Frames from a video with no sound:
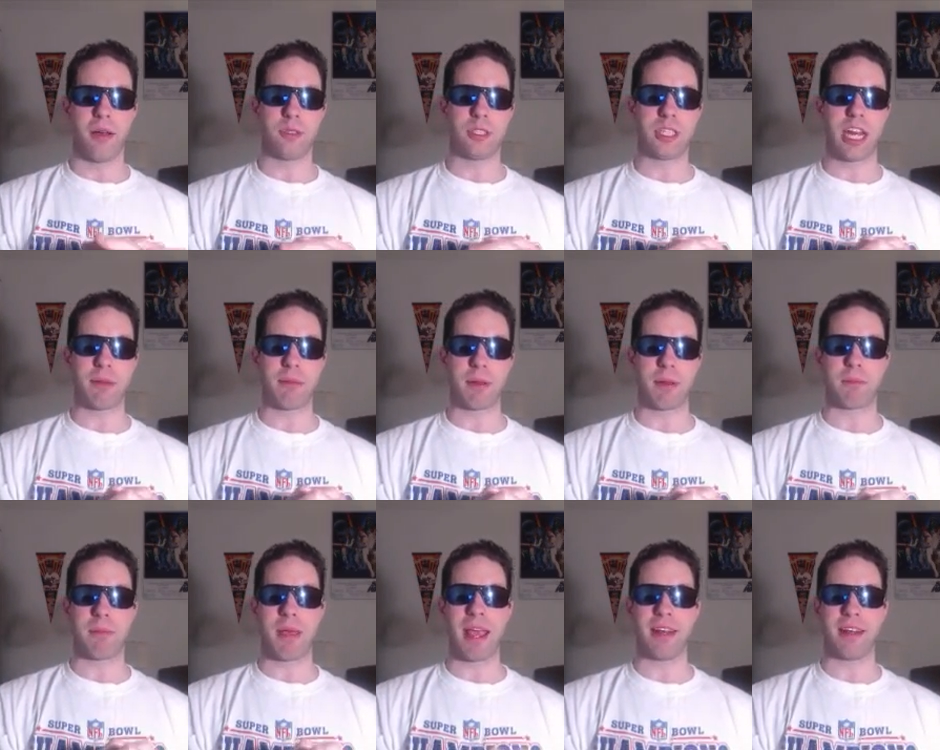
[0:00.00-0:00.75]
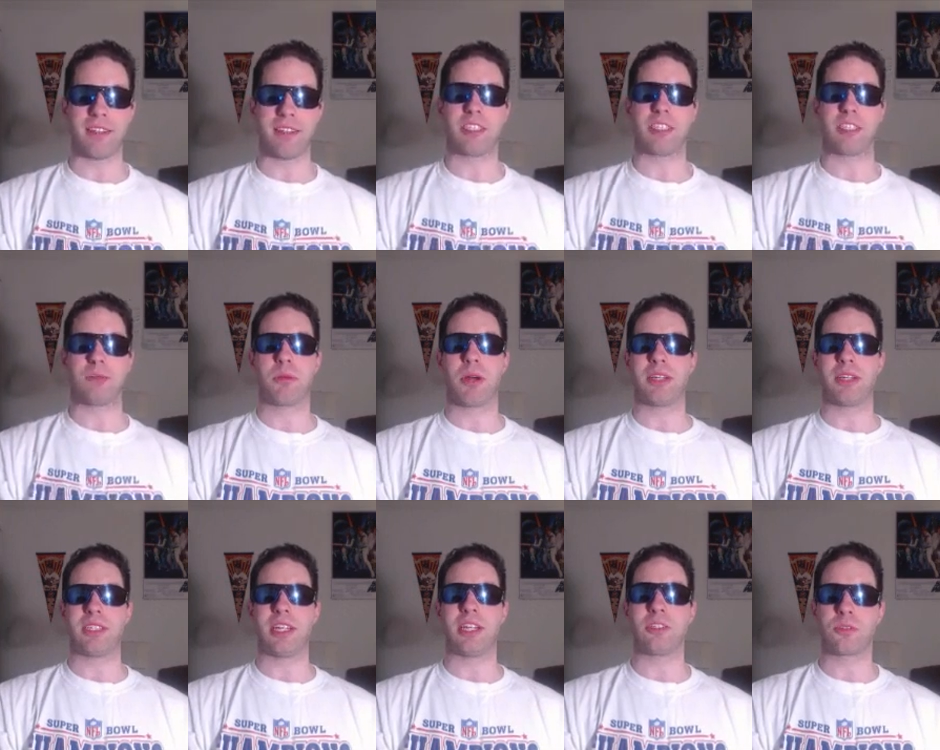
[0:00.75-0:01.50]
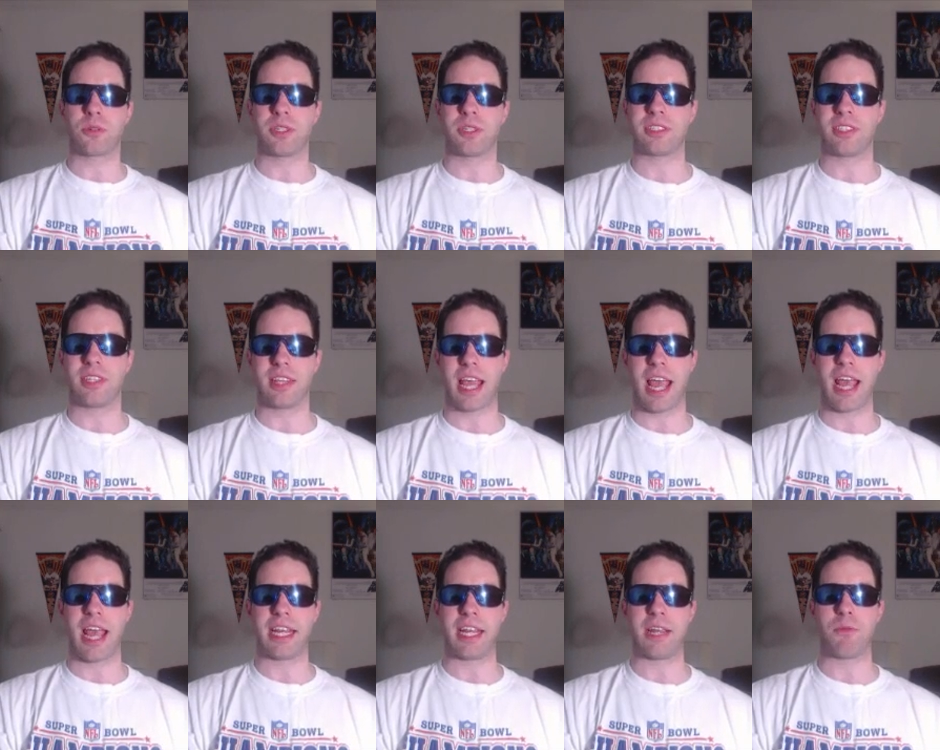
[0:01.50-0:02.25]
Shane McMahon has expressed interest
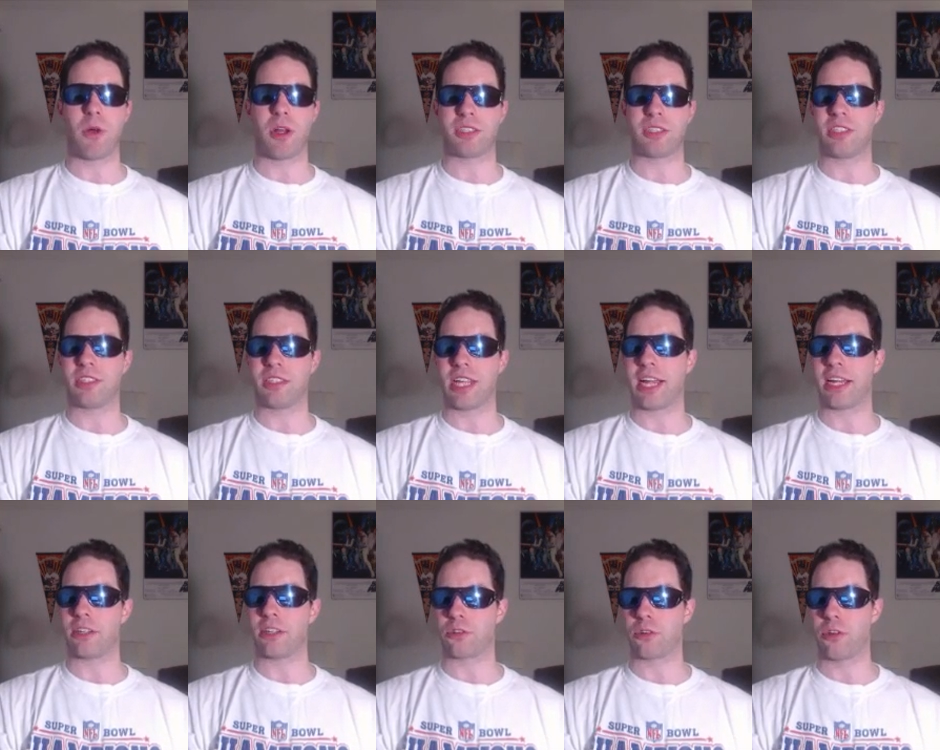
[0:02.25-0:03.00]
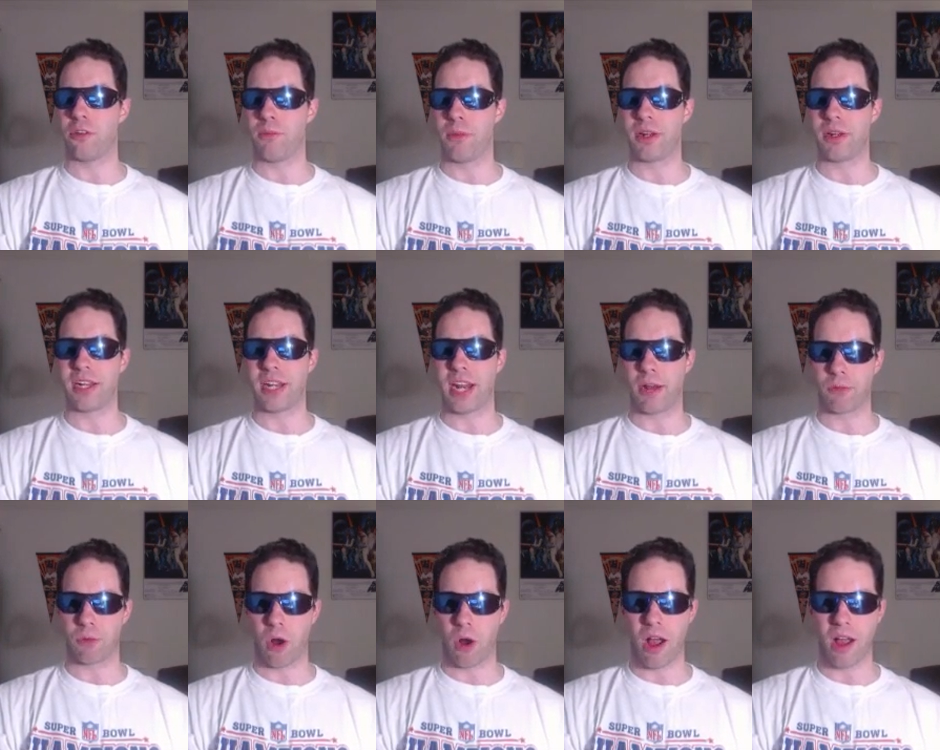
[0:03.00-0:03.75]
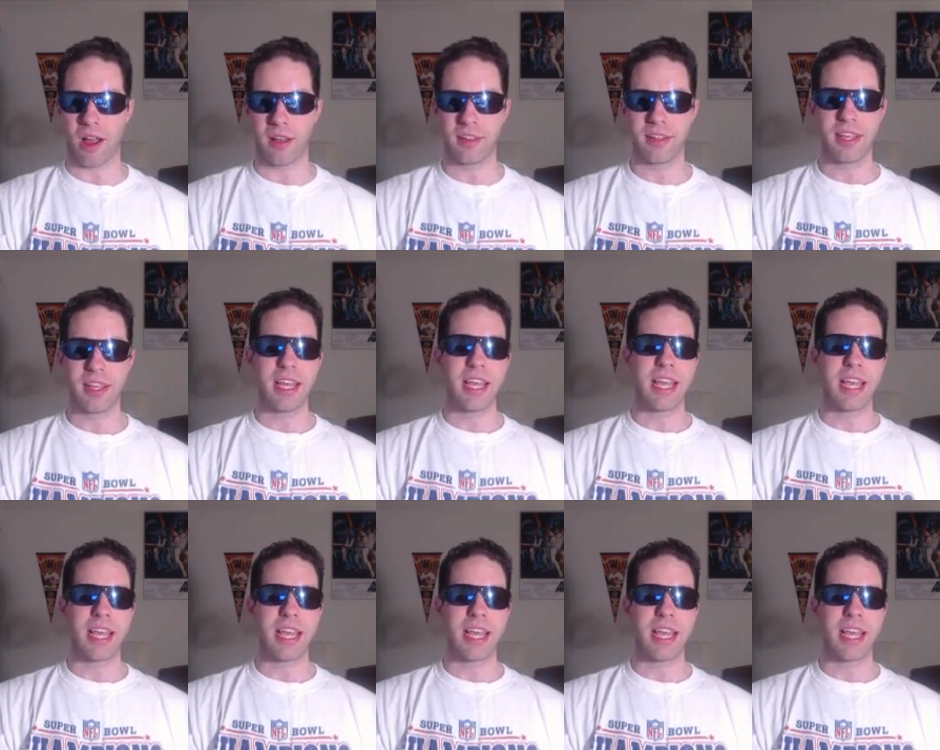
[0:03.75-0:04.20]
that he wants to take control of Monday Night Raw.